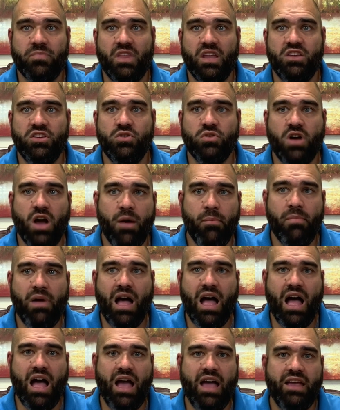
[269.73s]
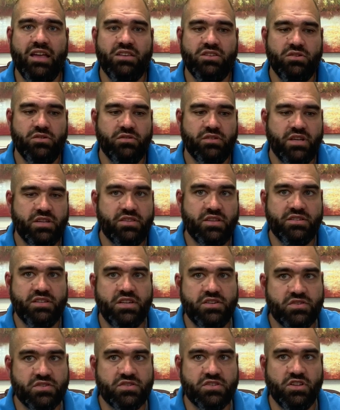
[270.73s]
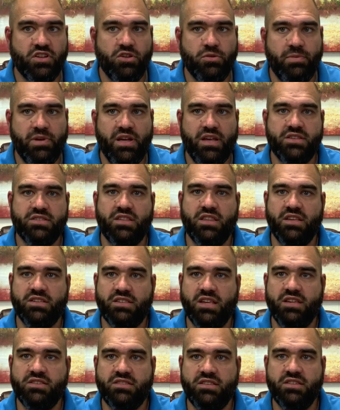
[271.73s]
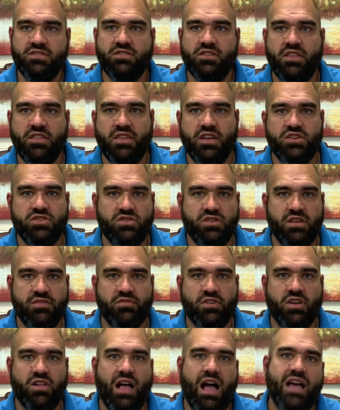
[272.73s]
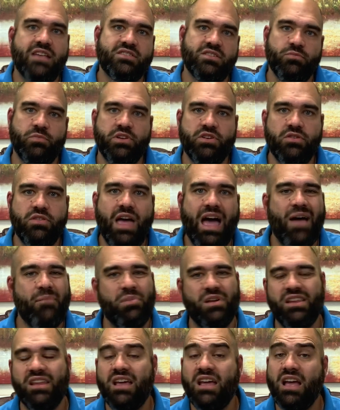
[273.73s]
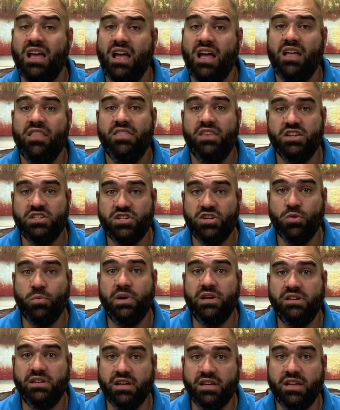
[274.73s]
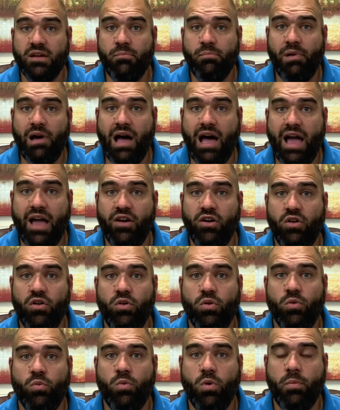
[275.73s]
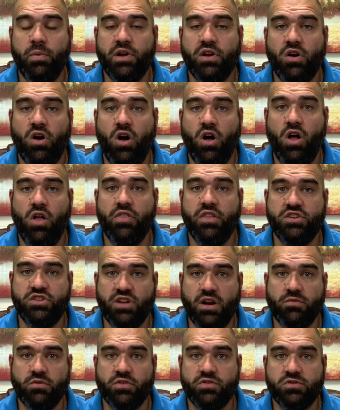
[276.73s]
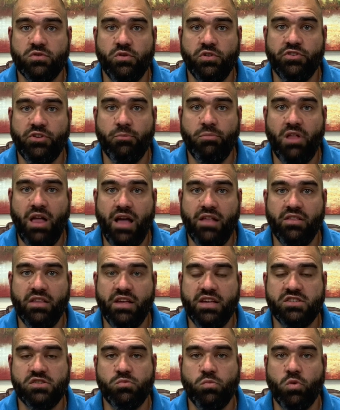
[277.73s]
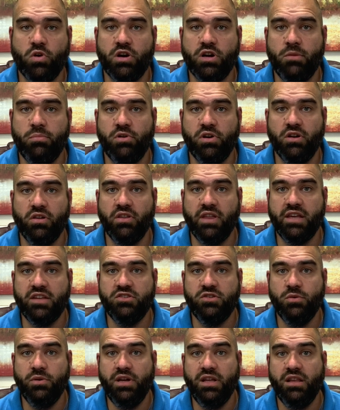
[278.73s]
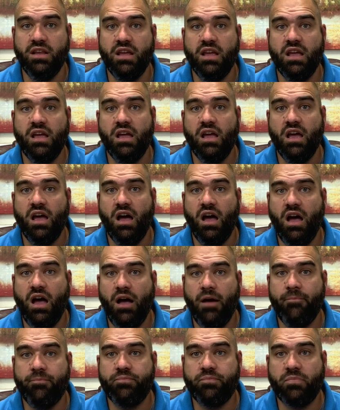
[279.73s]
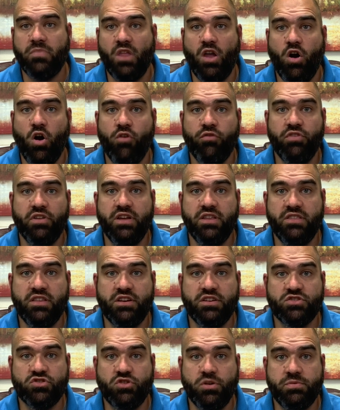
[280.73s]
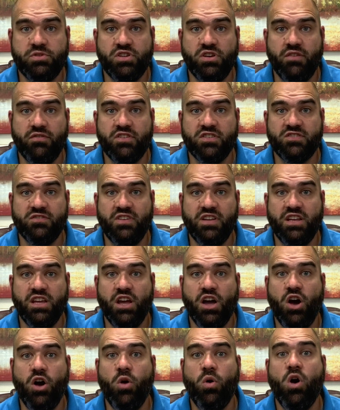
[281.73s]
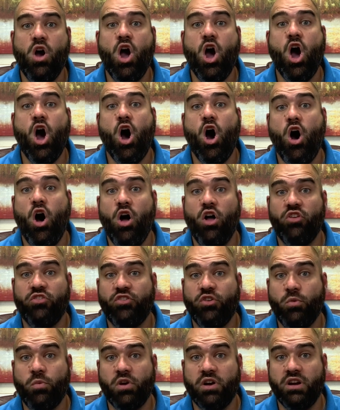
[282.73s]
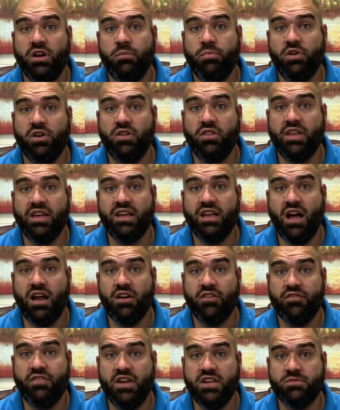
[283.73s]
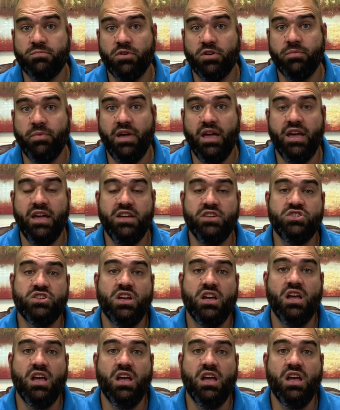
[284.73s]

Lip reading: you come by and you get the teacher's syllabus and they says, these are the things you need for class, and we do that. But this year we did compile what we call the general school supply list. We're gonna put a link to it, hopefully in the description of this video. Also, we're gonna put a link on our Facebook page.